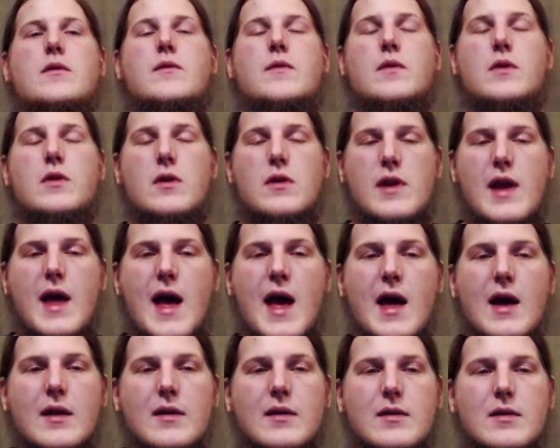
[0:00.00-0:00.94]
you're
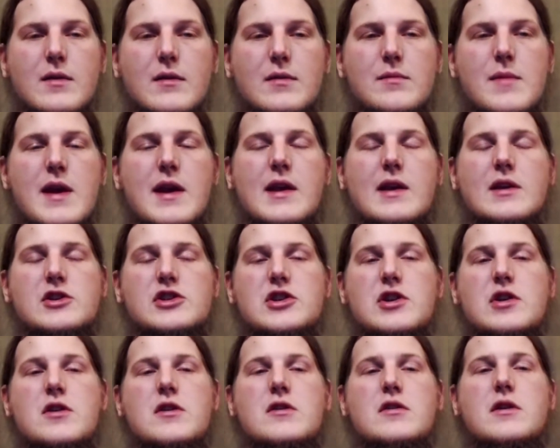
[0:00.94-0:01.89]
not making
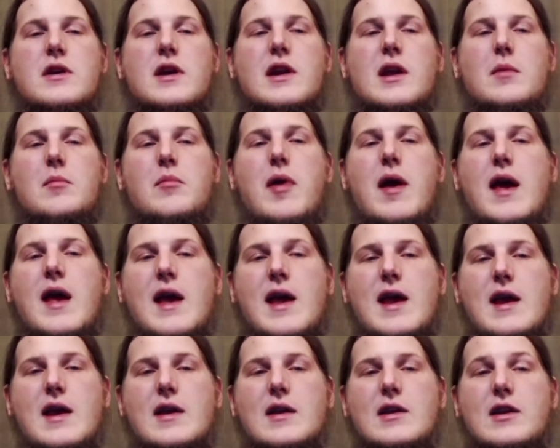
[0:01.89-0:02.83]
sure you're getting
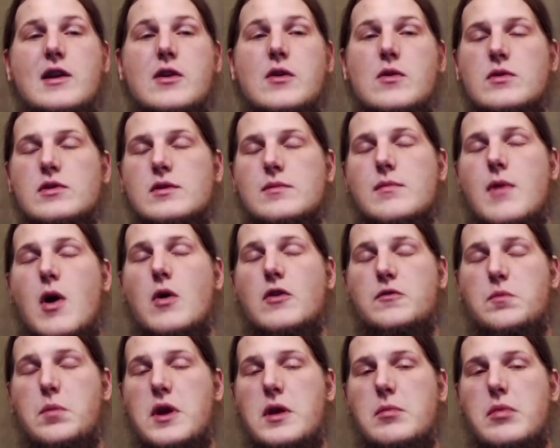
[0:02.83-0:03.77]
paid.
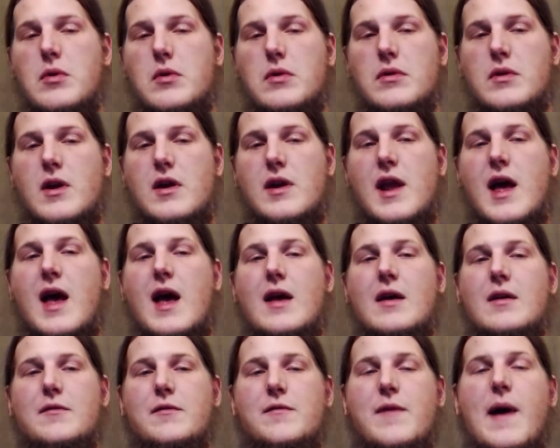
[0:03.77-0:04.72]
Most people are
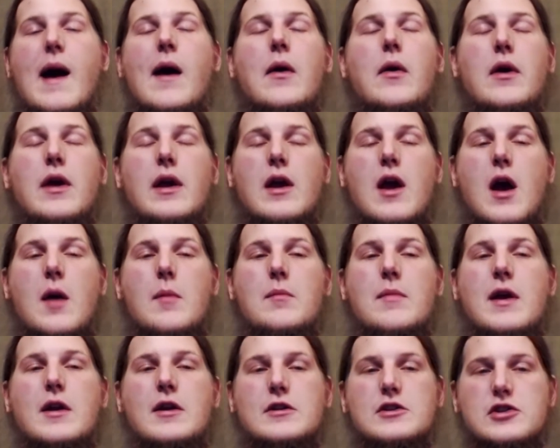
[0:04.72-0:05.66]
not following up,
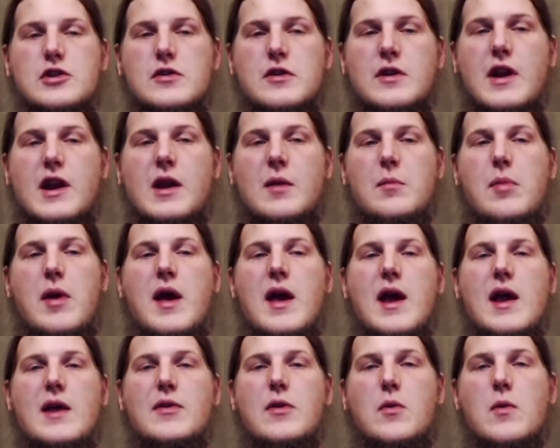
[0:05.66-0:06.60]
making sure they're getting
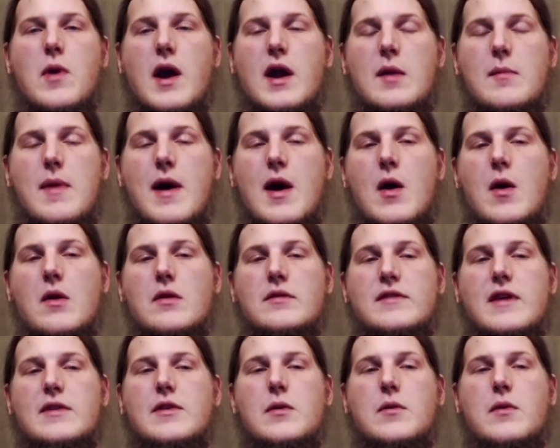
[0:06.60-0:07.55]
paid the right amounts
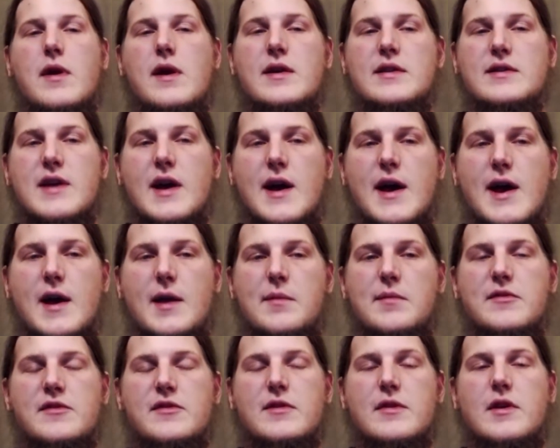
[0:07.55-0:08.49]
at the right
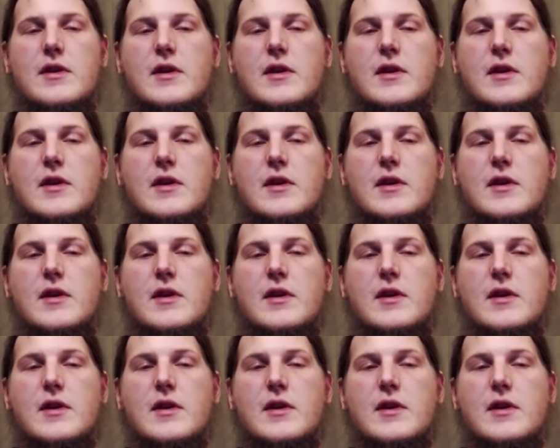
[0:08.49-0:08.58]
times.